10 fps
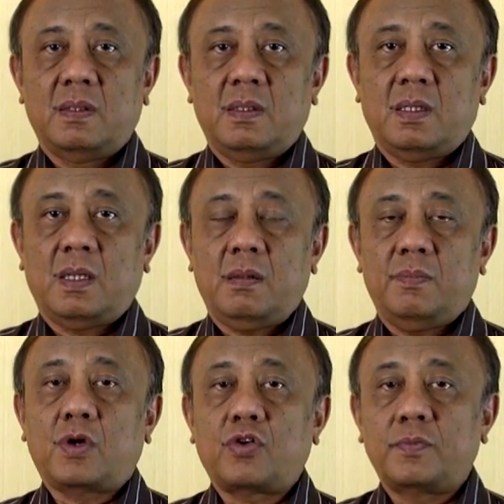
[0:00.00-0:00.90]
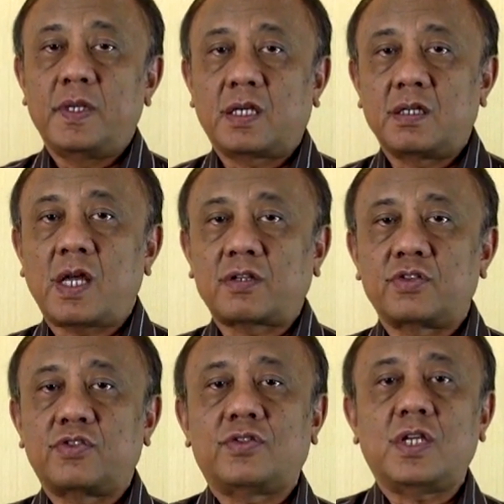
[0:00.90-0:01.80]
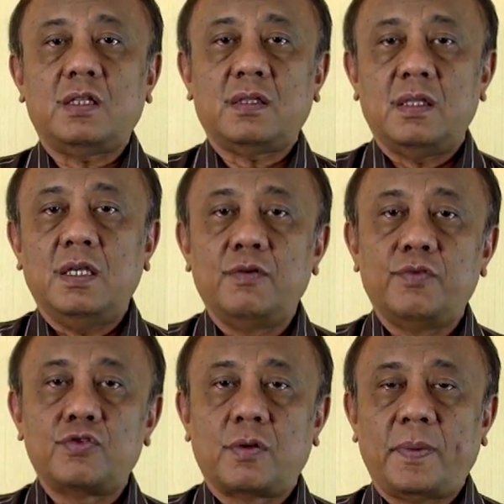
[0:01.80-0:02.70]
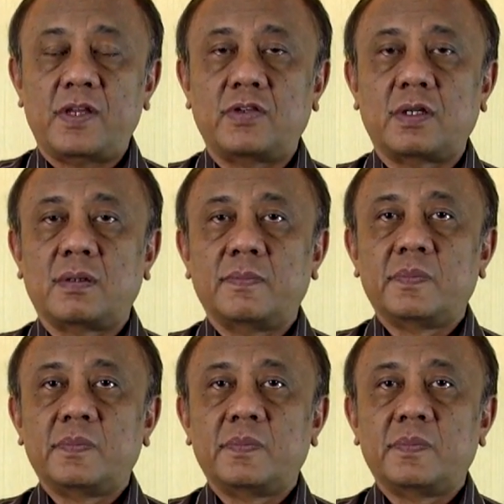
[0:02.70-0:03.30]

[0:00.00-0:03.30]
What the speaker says: Yeah, because medical doctors treat individual patients.